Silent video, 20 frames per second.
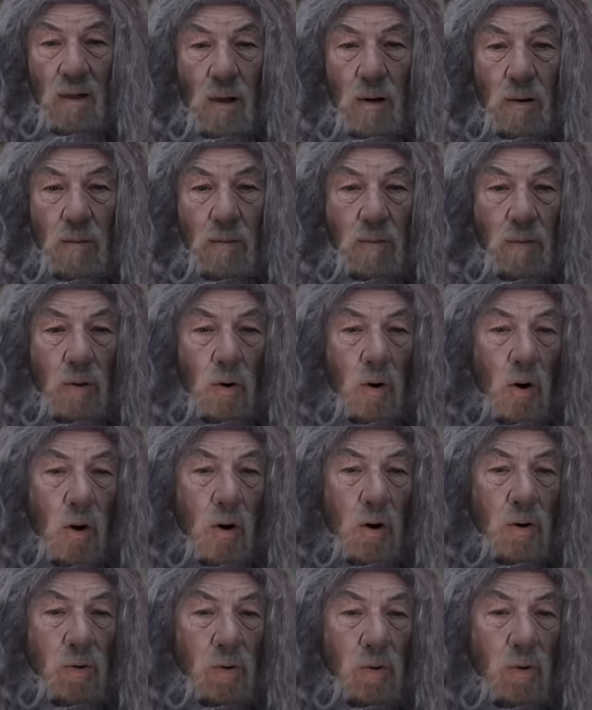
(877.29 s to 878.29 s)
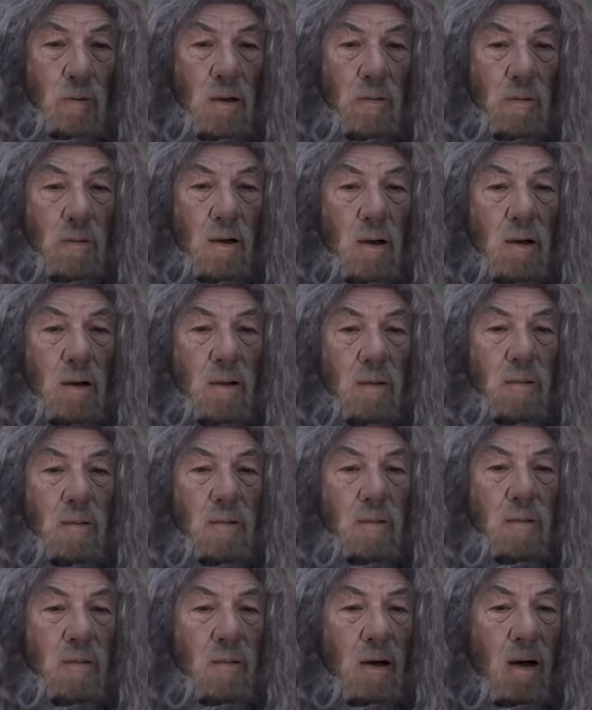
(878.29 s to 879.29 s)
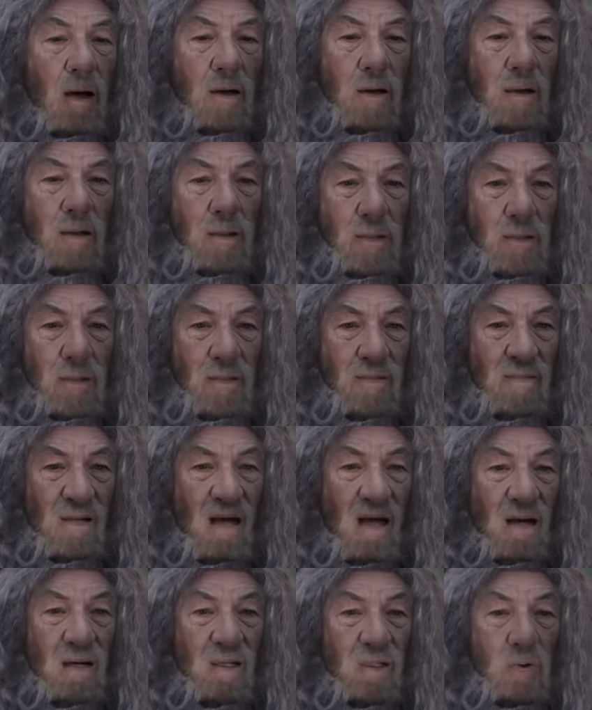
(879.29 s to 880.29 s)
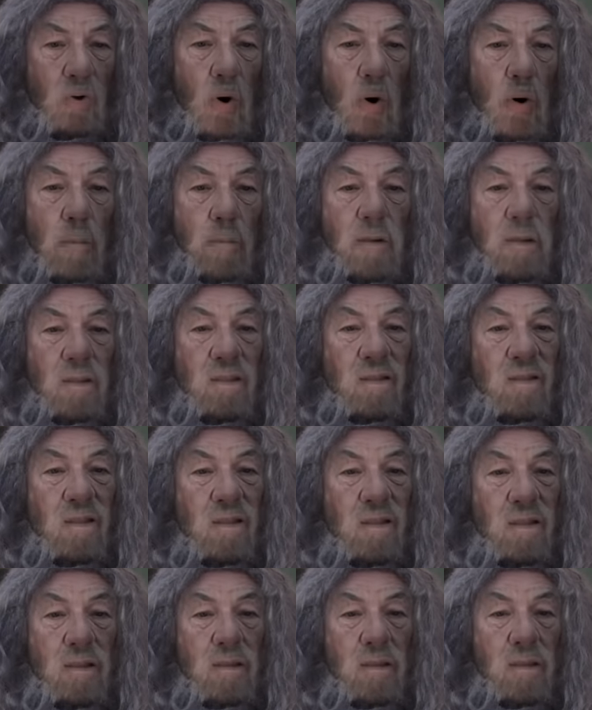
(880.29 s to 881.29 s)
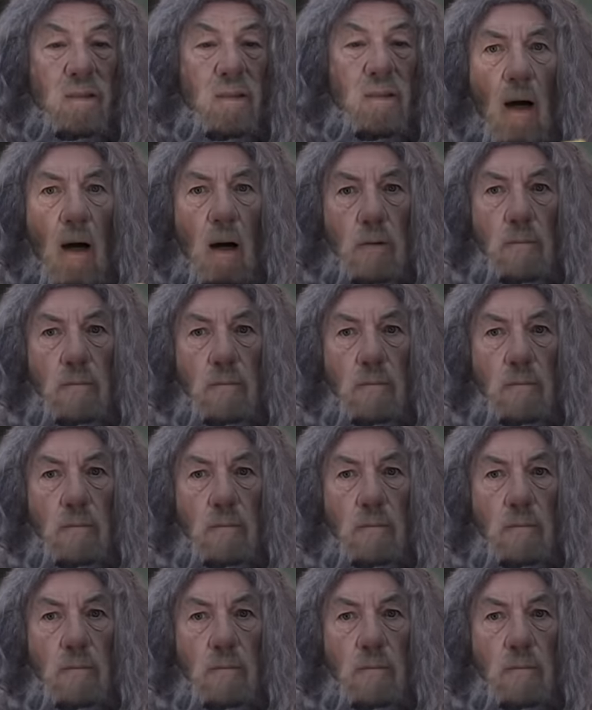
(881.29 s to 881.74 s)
forged of the very finest Valinor potato.